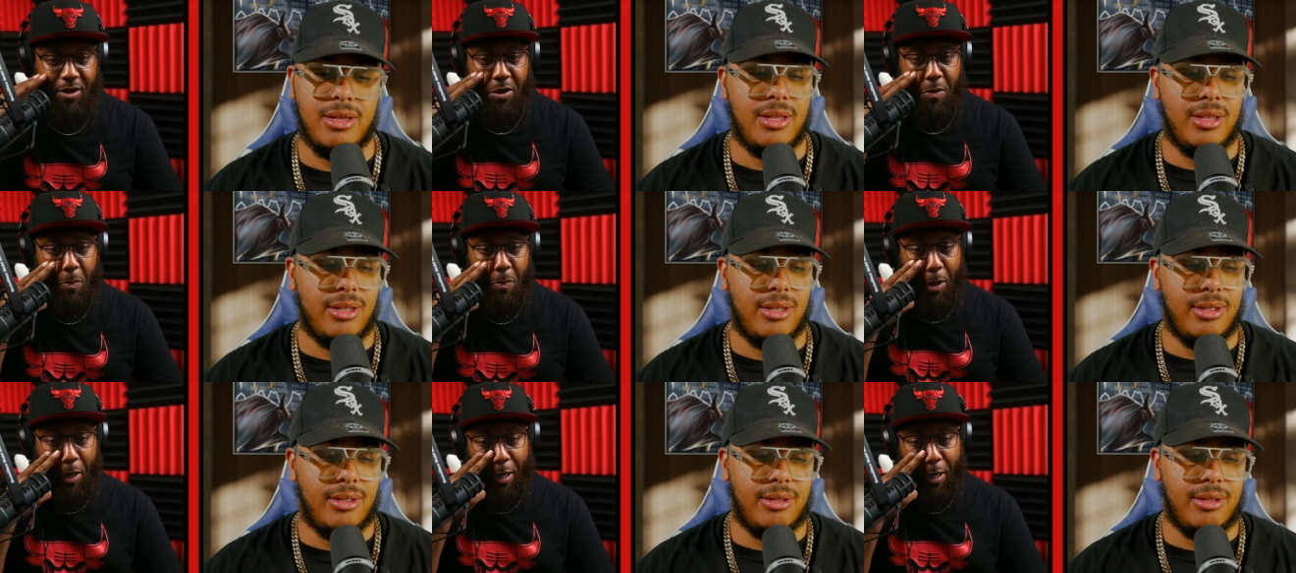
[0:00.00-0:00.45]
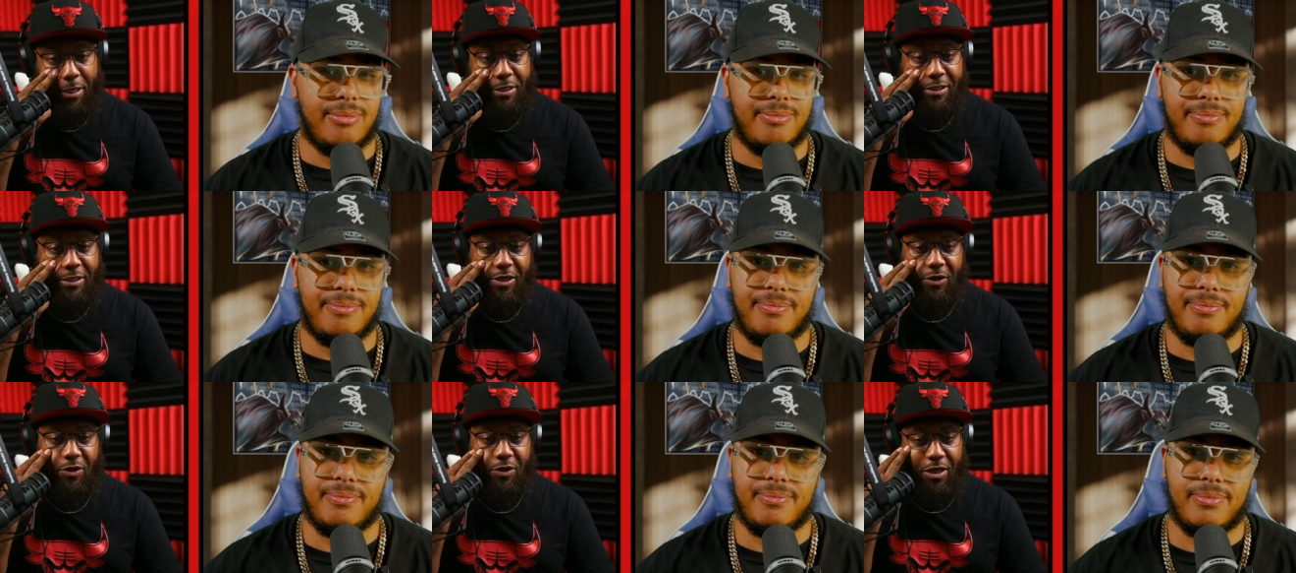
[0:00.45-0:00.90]
Speaker 1: but it
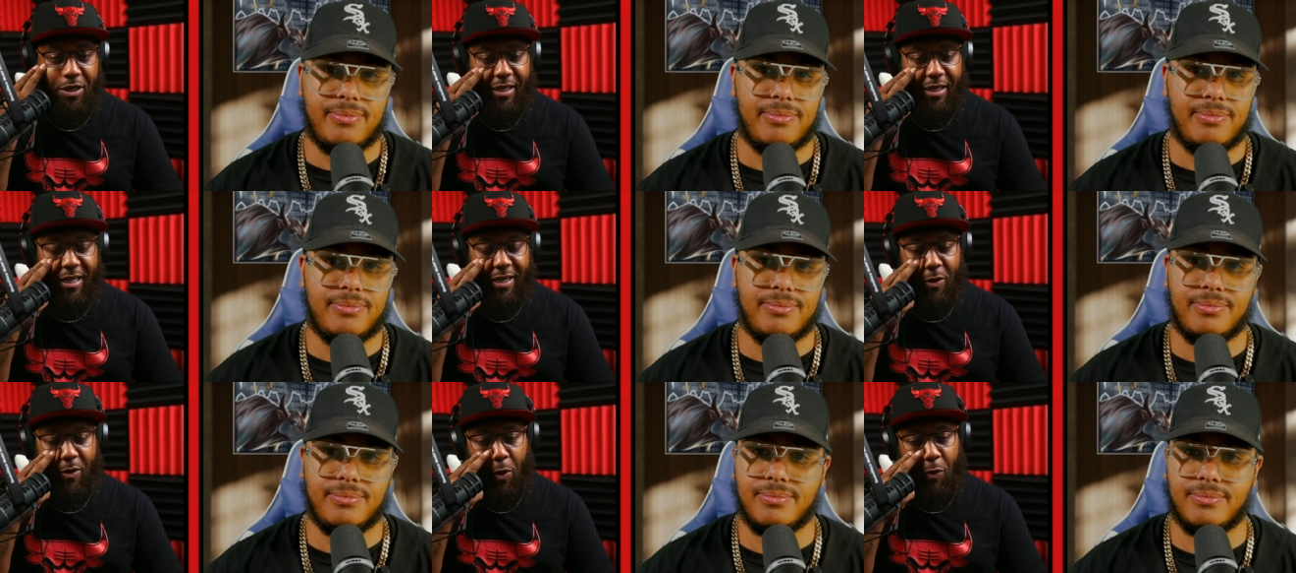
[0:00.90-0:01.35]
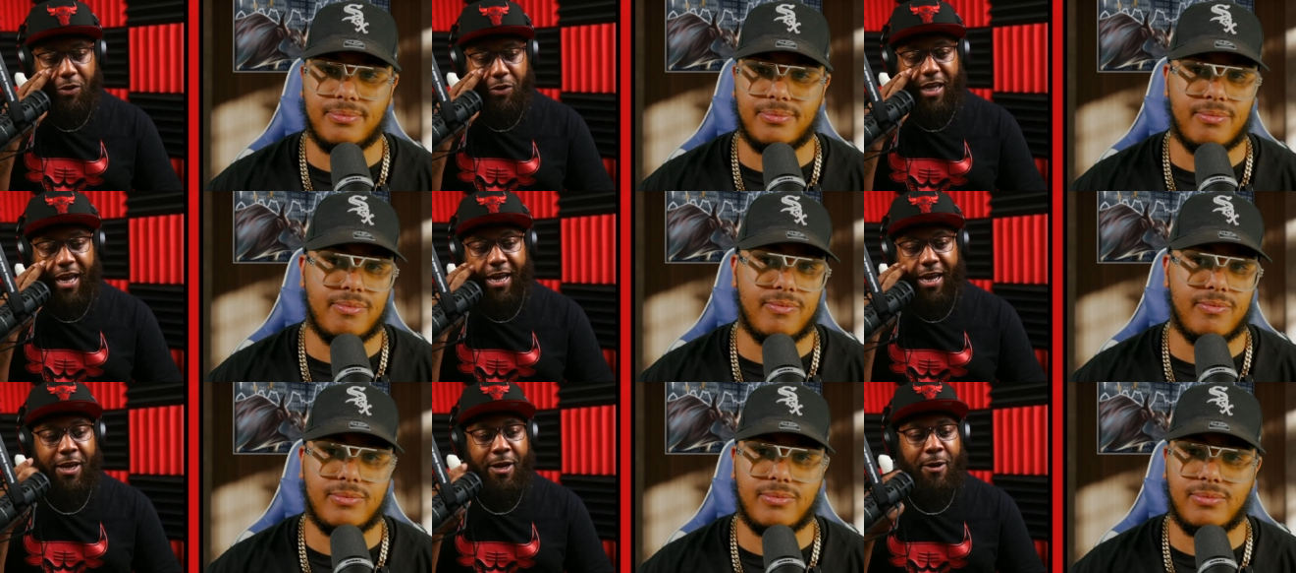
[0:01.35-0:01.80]
still looked like it was
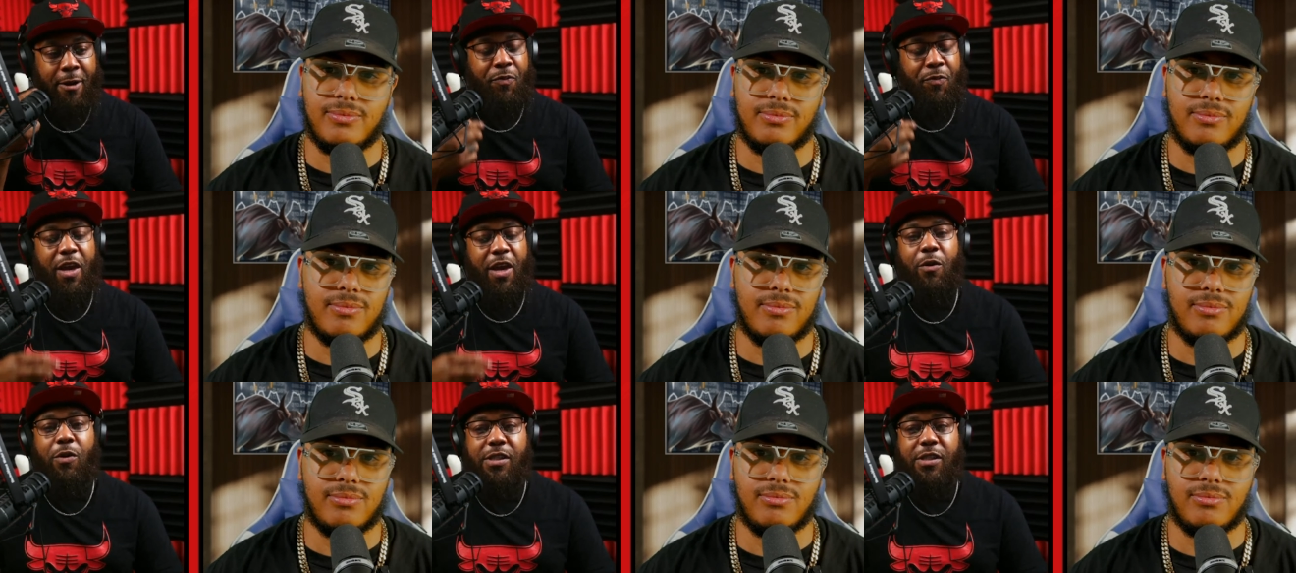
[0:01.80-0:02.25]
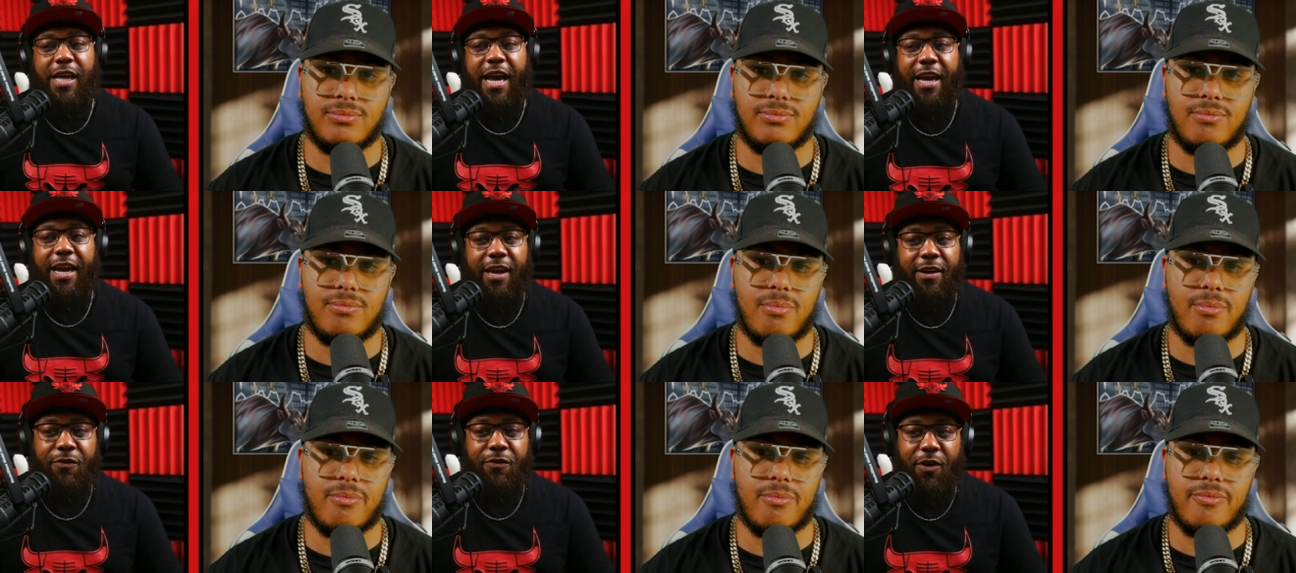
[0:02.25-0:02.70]
like it was like
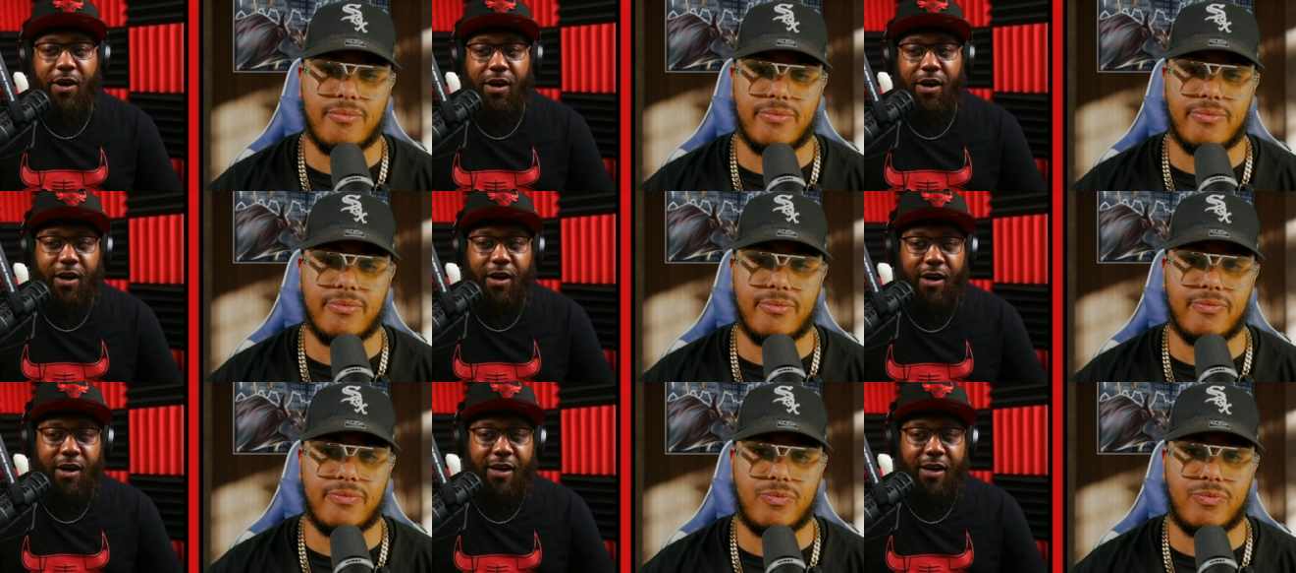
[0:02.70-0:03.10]
if uh